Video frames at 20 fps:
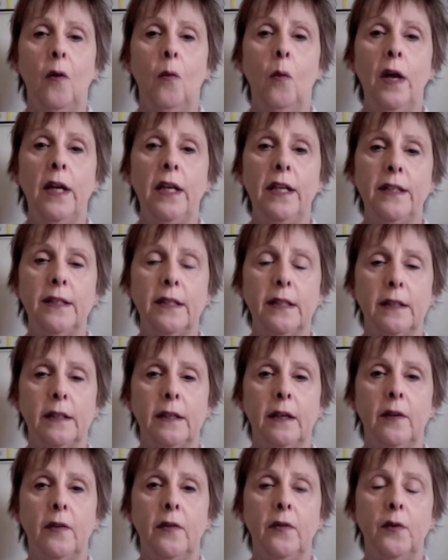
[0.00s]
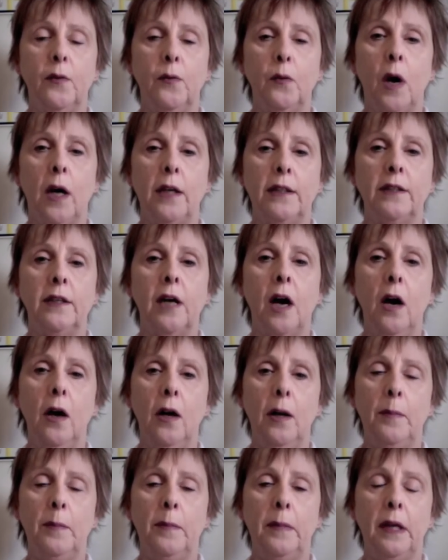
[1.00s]
When is it the right
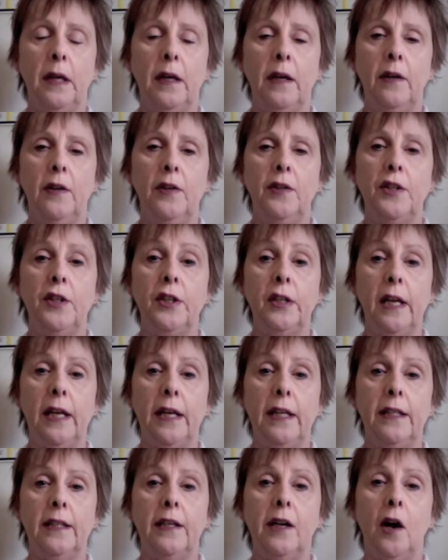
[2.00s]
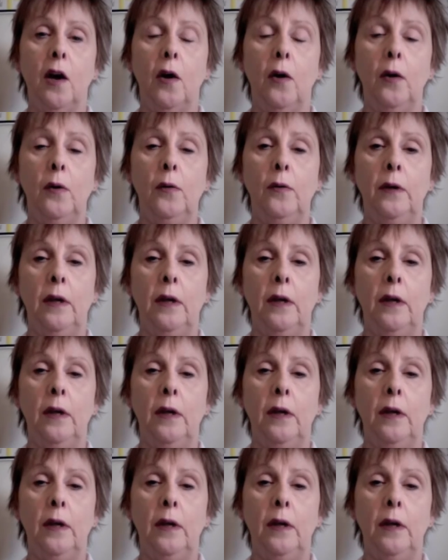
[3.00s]
time to let it go?